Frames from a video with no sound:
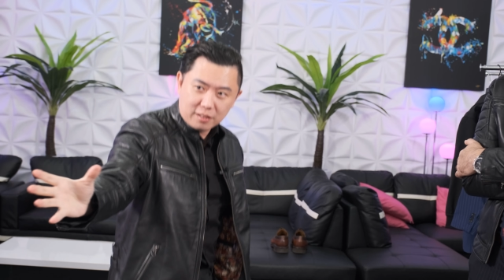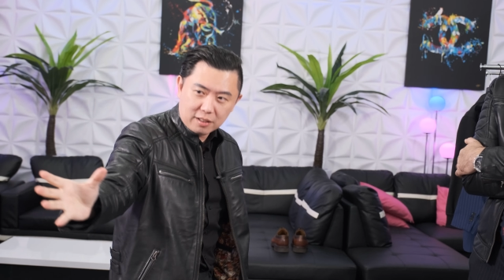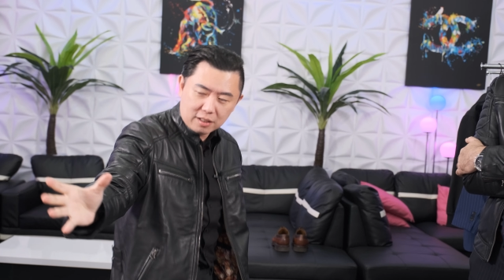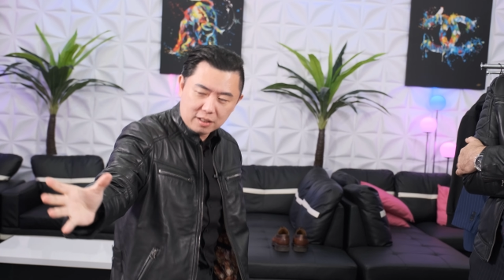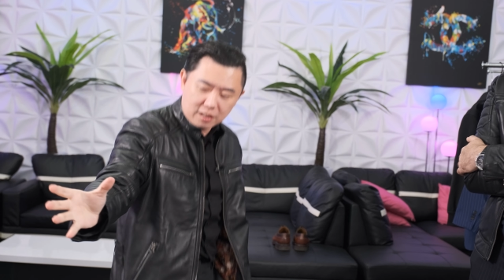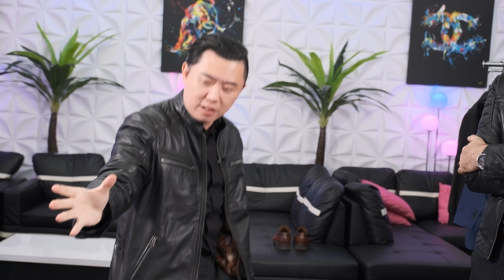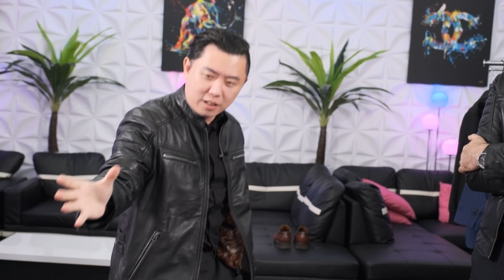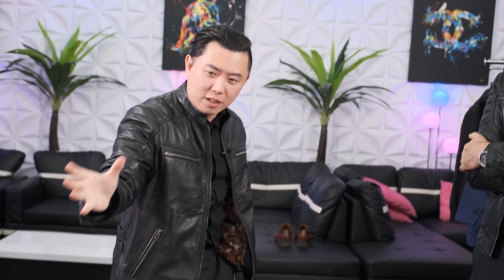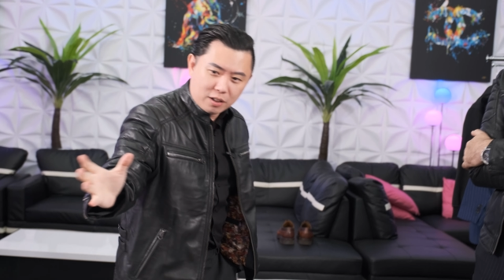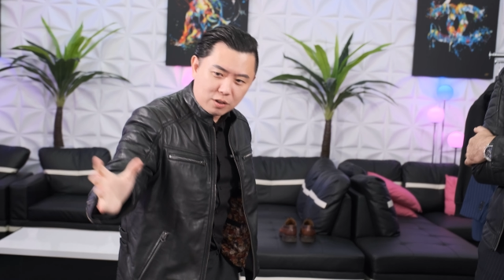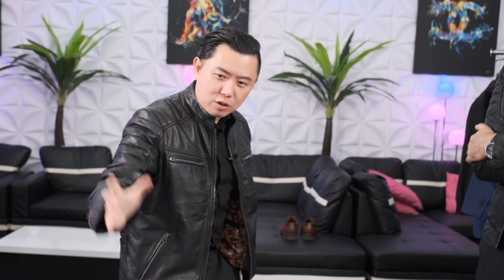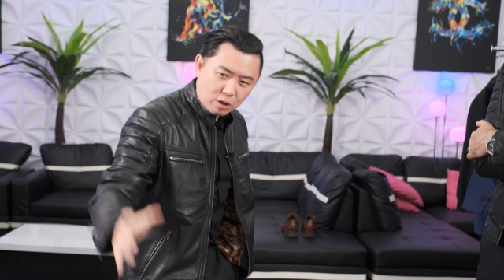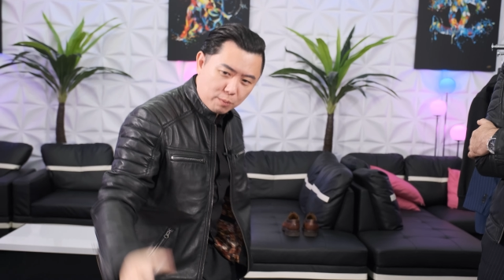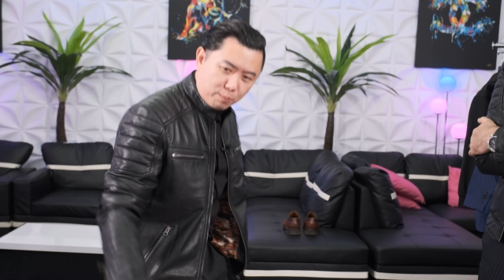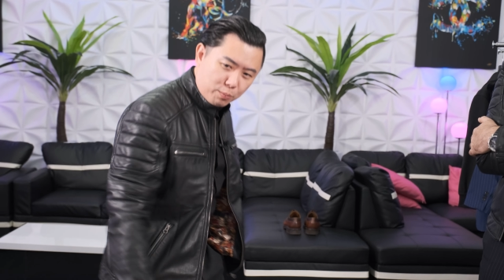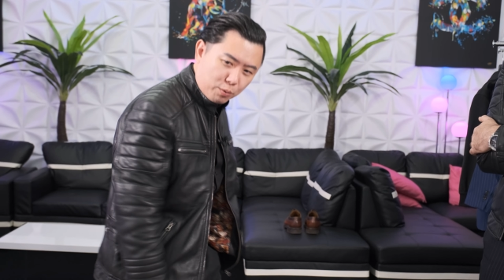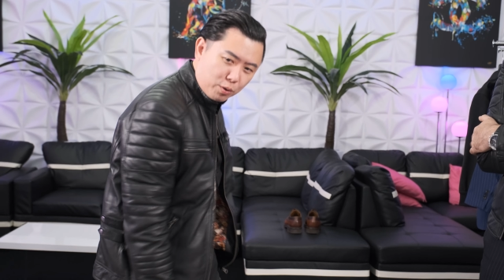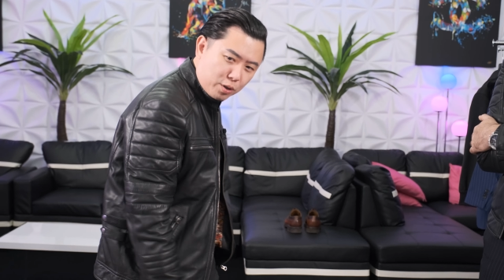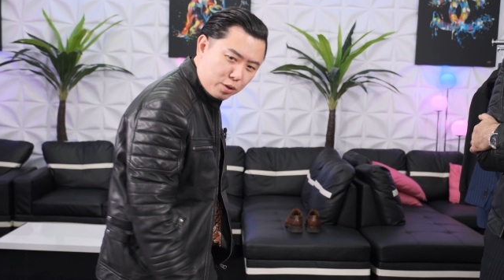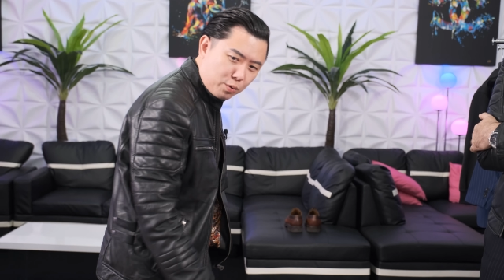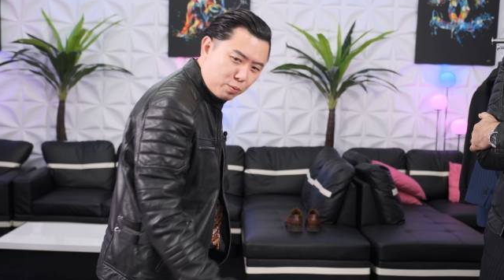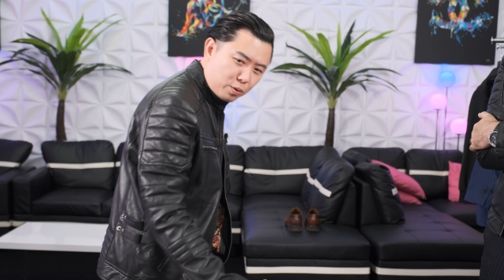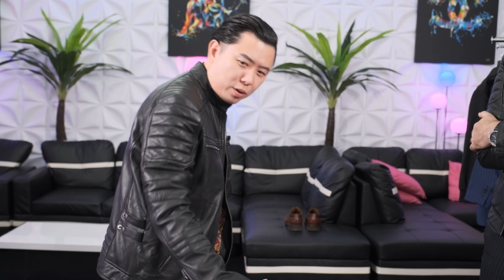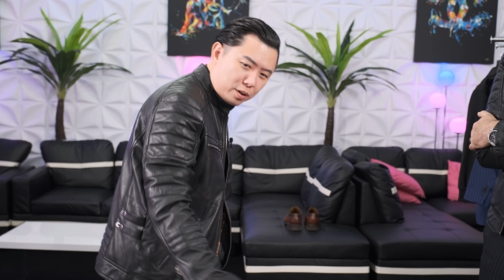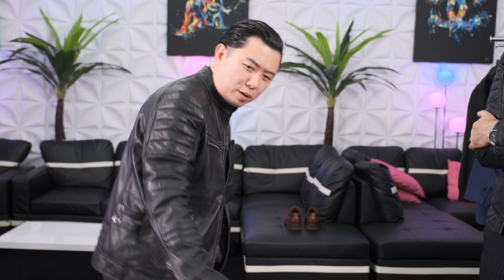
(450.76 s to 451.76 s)
So
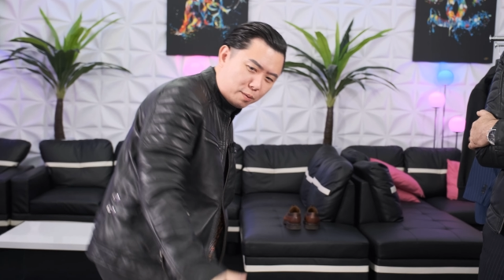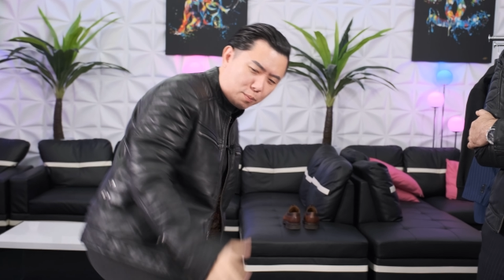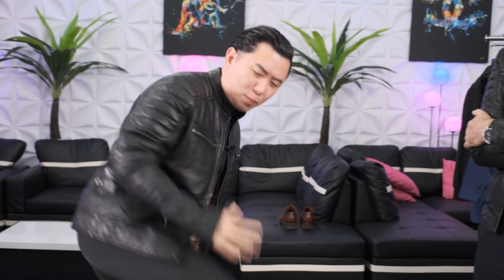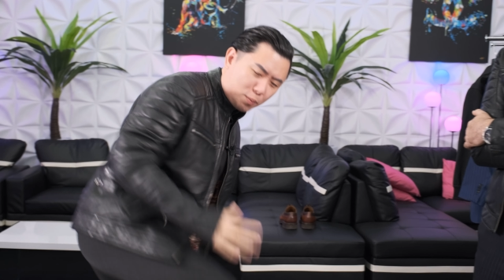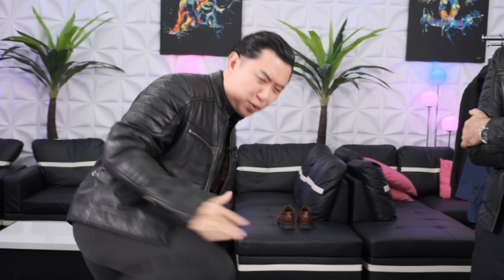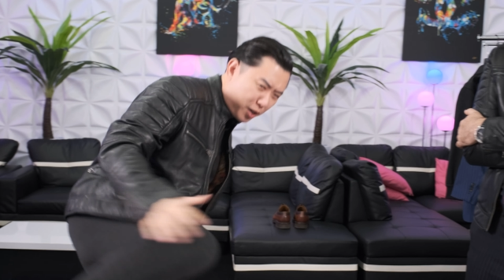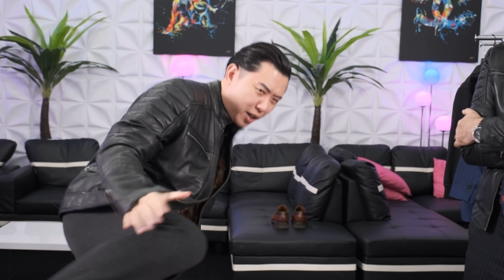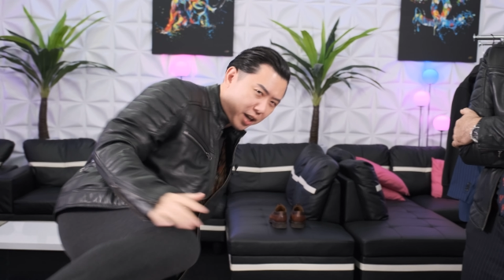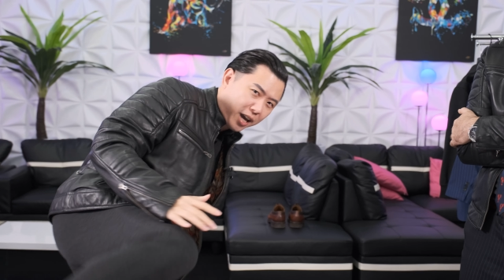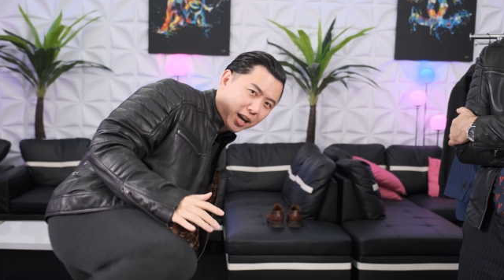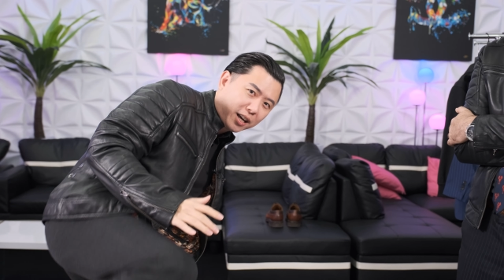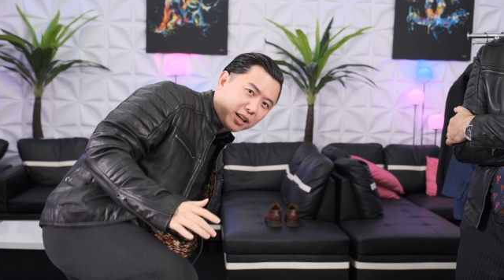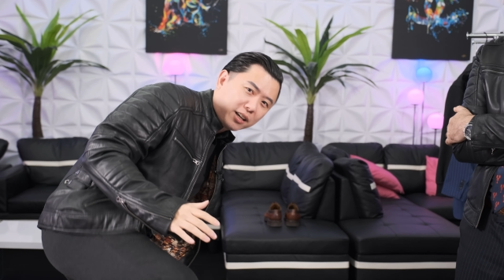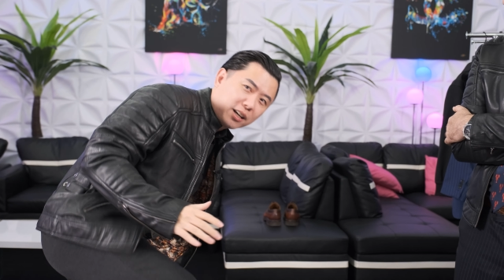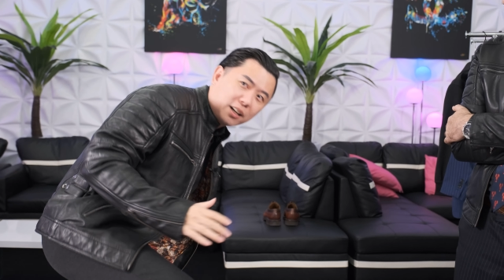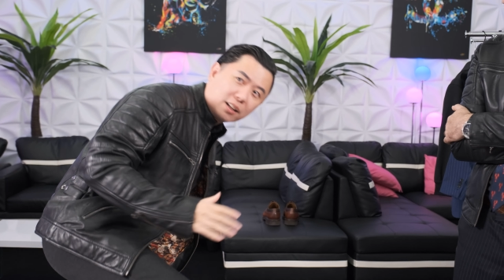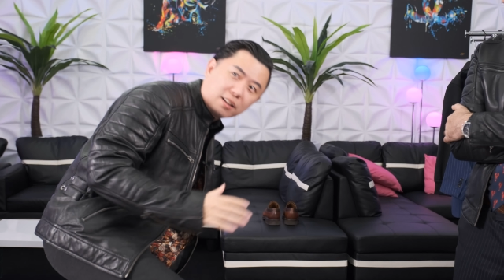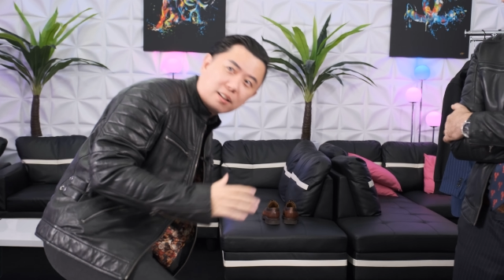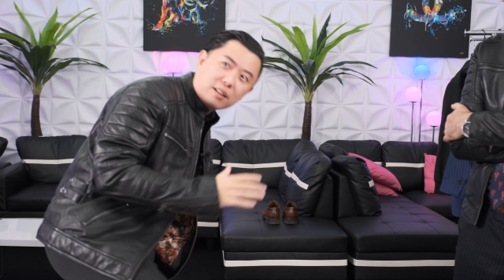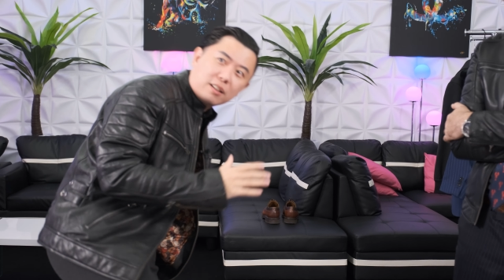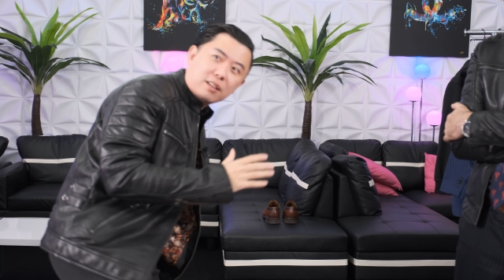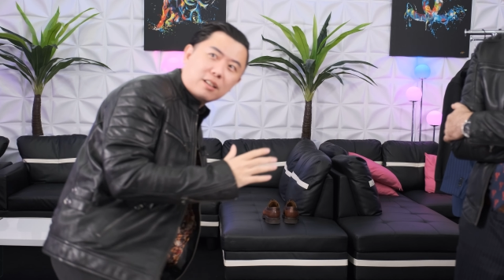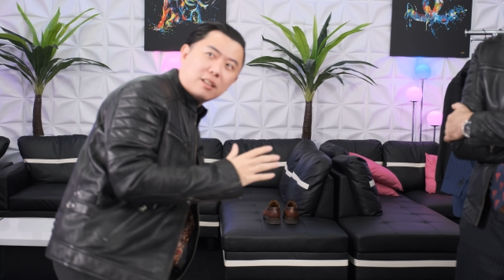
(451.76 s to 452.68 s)
Bruce would kick it,